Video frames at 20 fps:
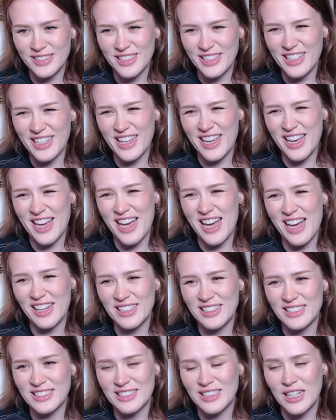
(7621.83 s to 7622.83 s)

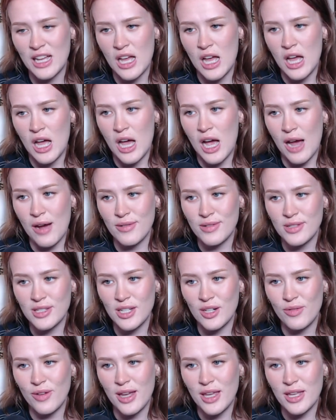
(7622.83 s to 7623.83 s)
Yeah. I was
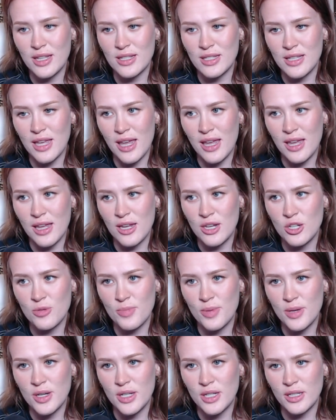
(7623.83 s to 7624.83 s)
gonna wait in Sage,
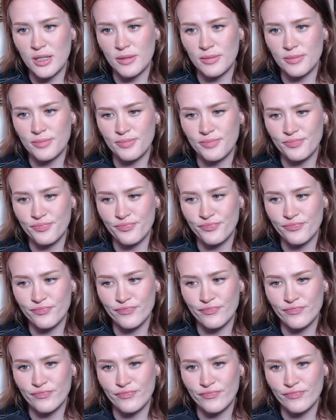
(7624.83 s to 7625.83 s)
but
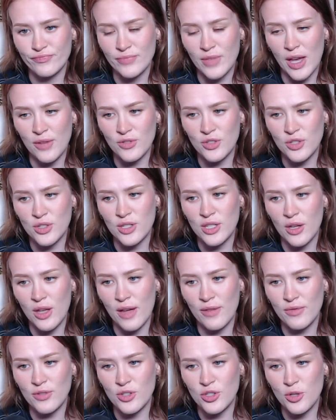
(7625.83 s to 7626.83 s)
after till
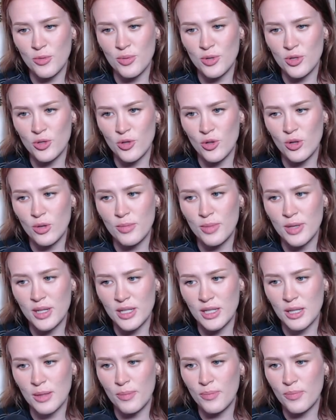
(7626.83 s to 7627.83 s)
after Super Skrull, but
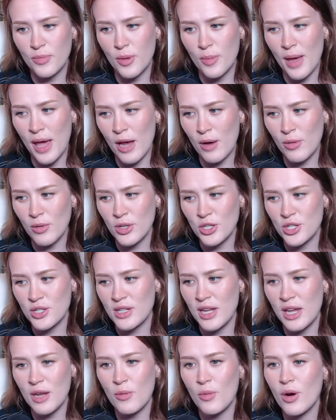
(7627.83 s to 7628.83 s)
the the power
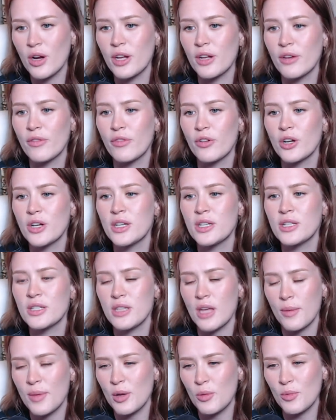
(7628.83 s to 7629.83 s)
just ain't working for us.
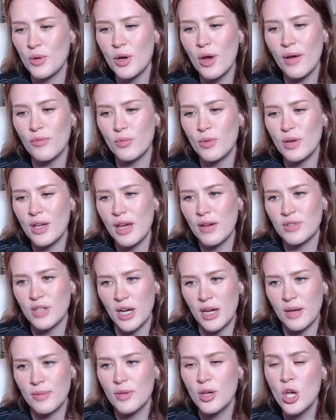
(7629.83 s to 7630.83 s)
I mean, we don't have we have
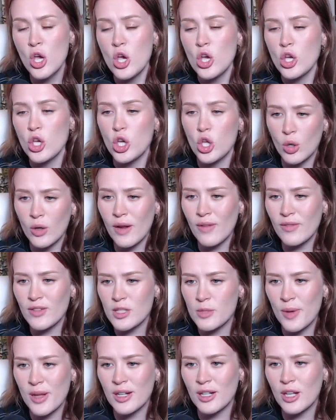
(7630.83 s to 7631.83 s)
time. You don't have to
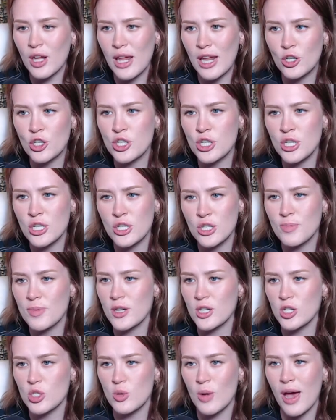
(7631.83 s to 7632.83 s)
spend energy just
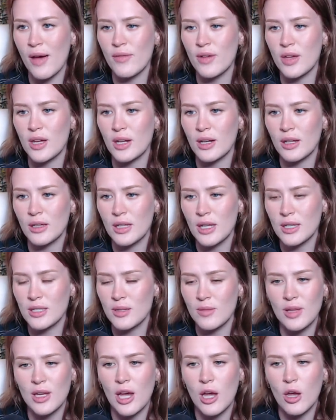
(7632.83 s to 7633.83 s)
because you have it. That's
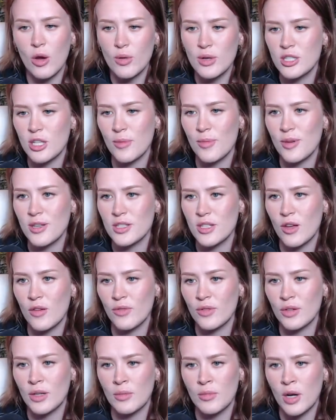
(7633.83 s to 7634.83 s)
something I always tell myself,
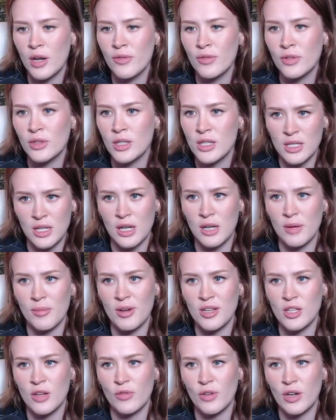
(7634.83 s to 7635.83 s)
and I'm not even listening to
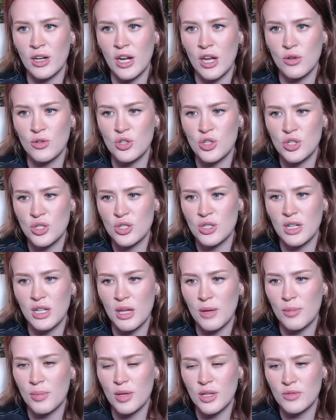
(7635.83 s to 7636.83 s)
myself right now. She's just gonna
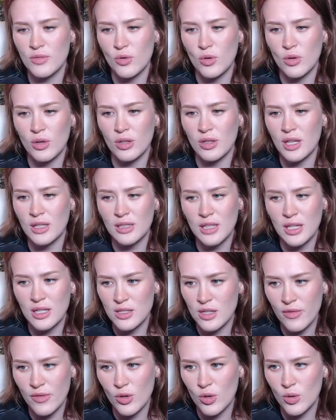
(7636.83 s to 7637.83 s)
get plus four. Like
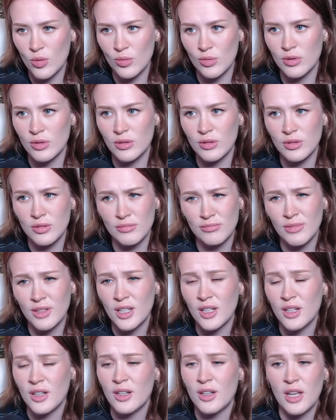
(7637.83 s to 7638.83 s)
that's not even cool.
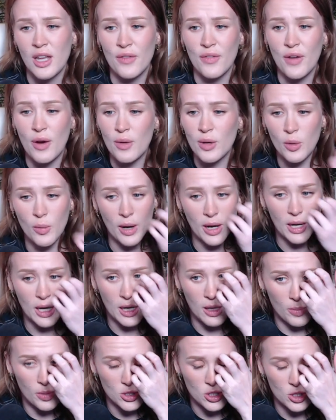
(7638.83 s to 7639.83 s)
If I would have
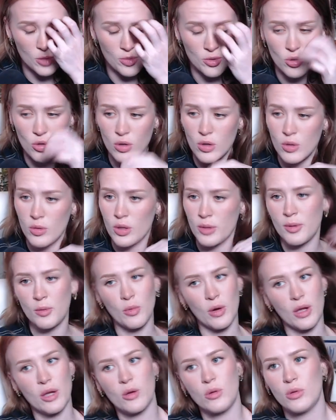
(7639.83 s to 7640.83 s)
waited and put Super Skrull, would have
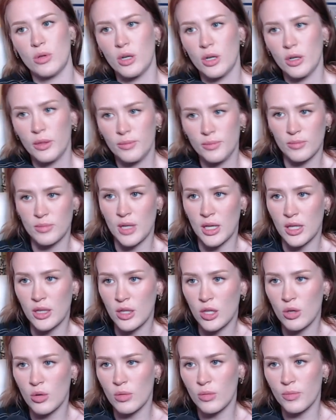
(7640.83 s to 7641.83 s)
been way cooler. I'm telling
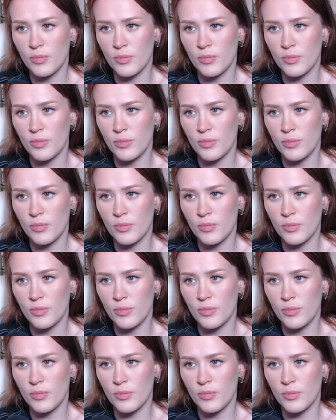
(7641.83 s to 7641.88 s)
you.